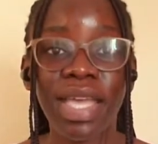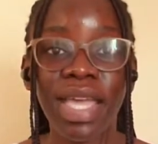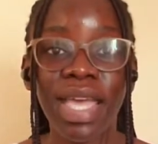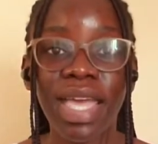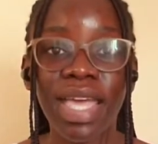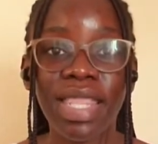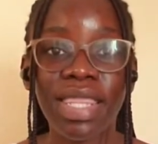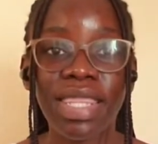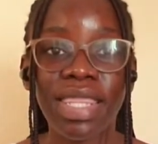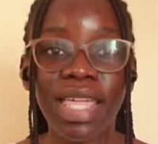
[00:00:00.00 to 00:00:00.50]

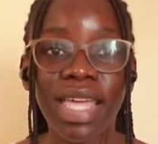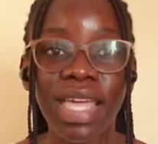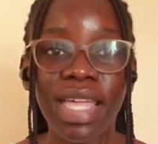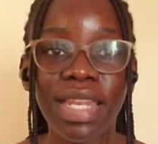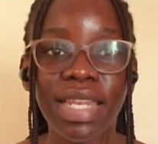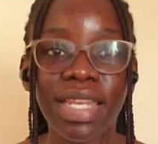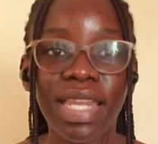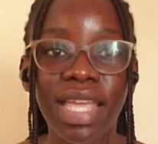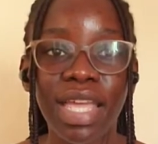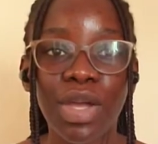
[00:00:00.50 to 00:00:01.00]
and
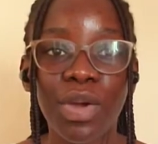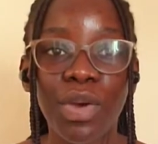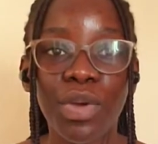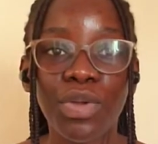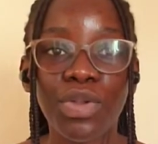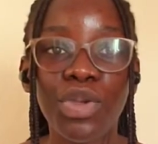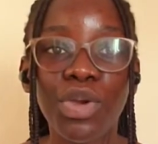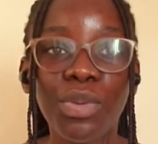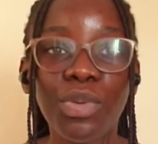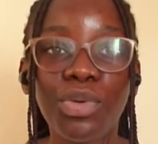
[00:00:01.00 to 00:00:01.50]
then
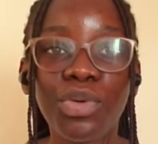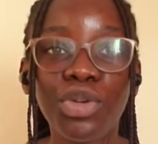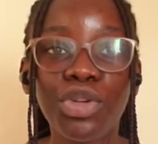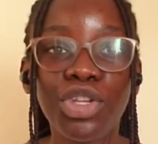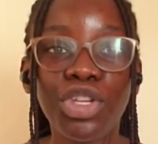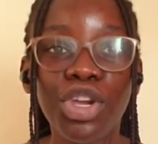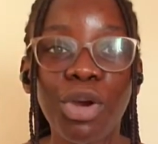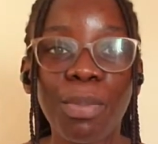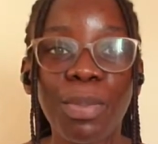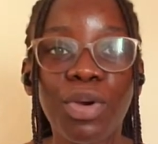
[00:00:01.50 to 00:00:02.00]

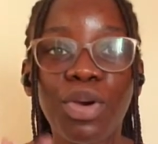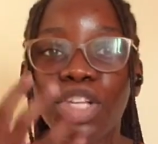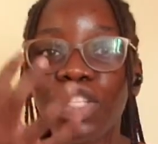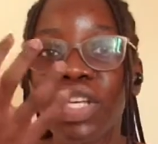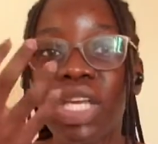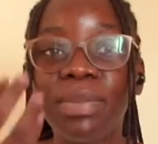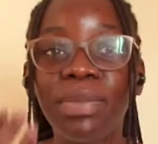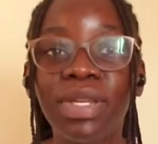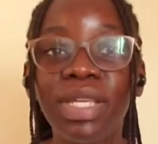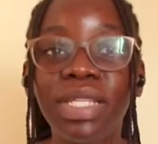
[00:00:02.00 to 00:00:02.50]
because
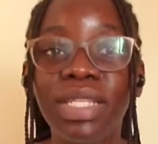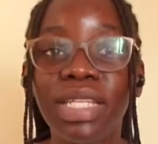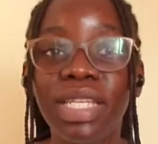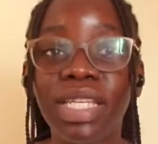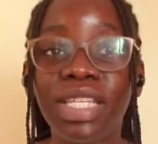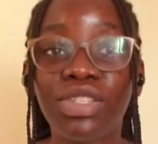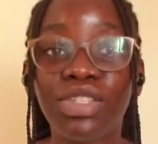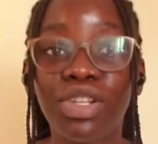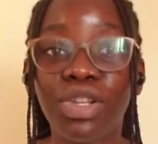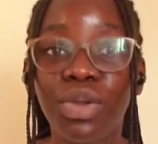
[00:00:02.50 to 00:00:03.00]
your immunity
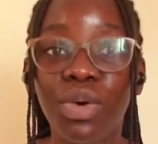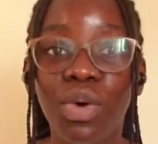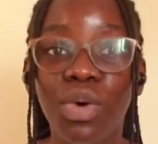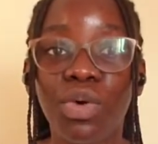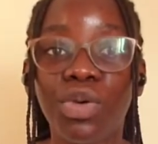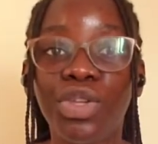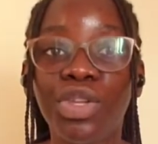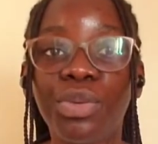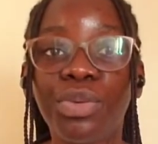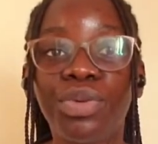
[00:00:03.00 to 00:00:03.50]
is low,
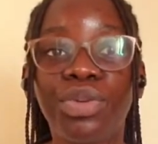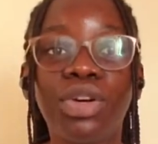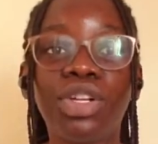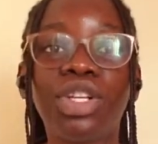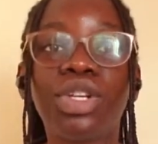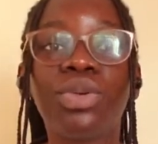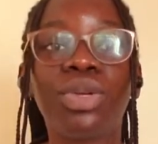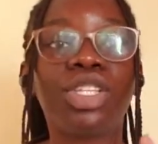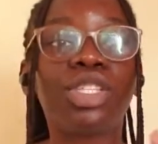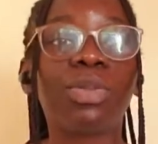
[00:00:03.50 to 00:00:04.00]
you will not
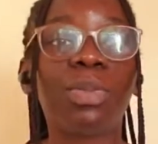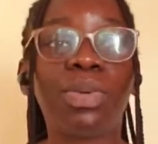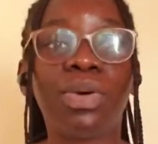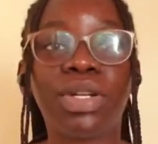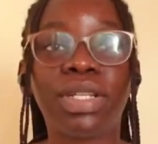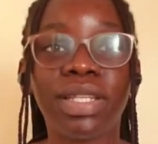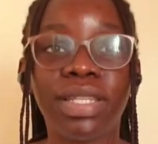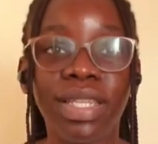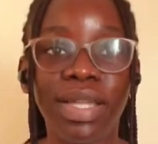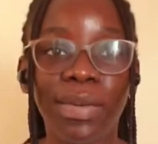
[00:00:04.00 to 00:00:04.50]

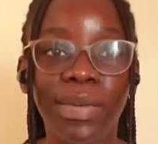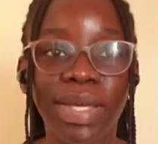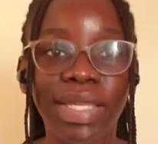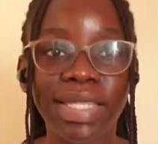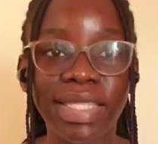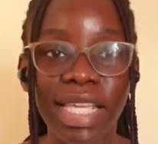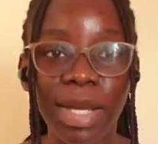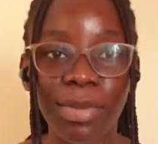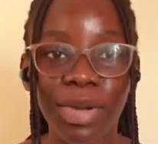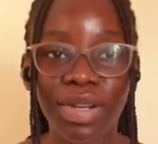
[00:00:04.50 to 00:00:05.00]
respond the way
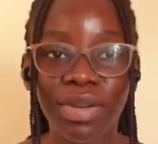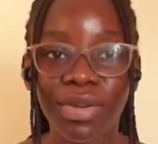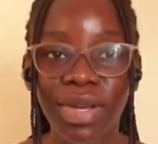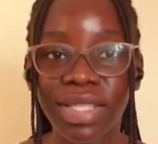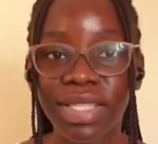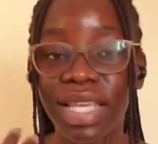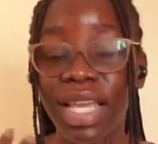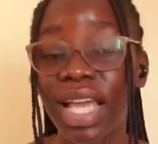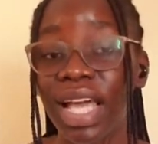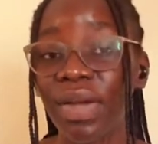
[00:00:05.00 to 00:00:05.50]
someone who has
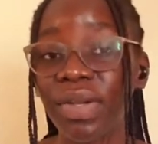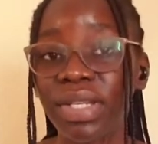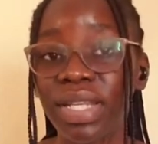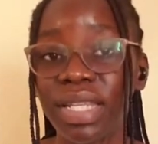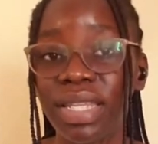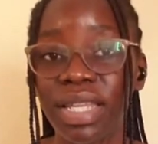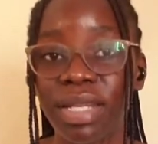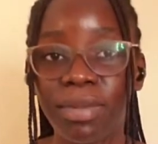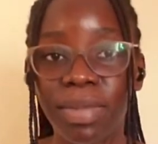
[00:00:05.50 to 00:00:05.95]
encountered that